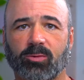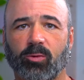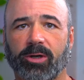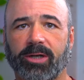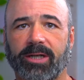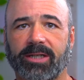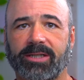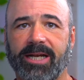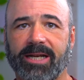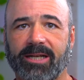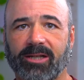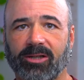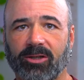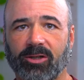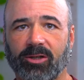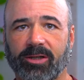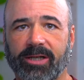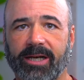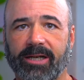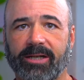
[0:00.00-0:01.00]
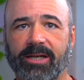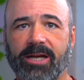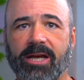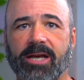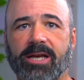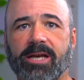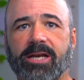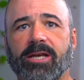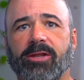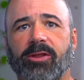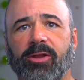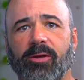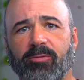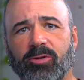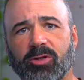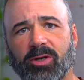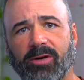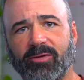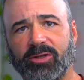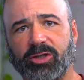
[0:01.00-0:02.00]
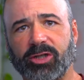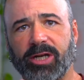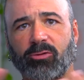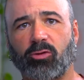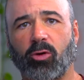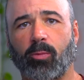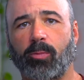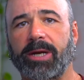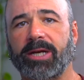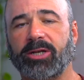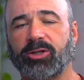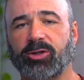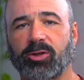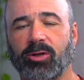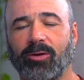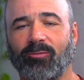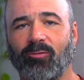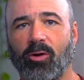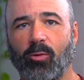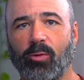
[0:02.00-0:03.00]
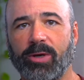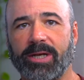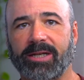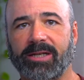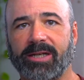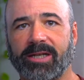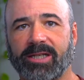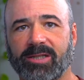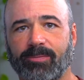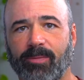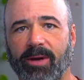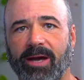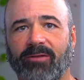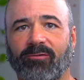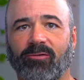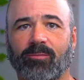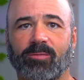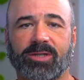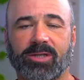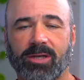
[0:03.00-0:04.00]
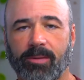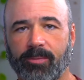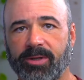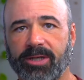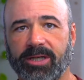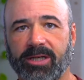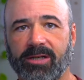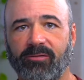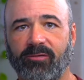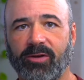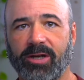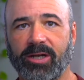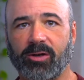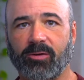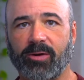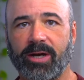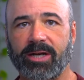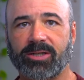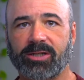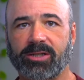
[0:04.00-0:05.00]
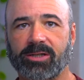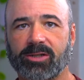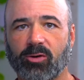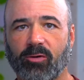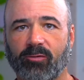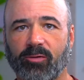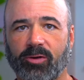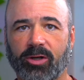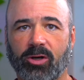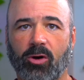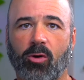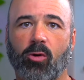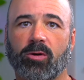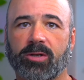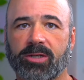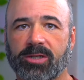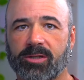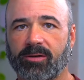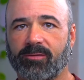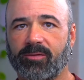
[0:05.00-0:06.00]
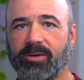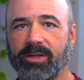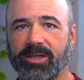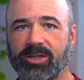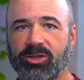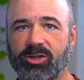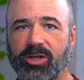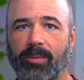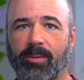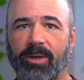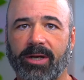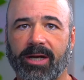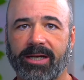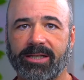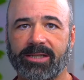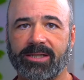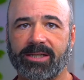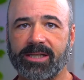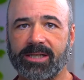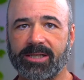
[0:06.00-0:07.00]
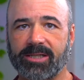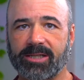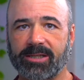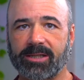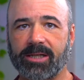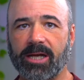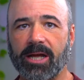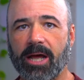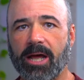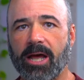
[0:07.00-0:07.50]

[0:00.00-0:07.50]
We're going to take a look at the sort of general picture of what we can expect from some of the configurations over the course of this Gemini season.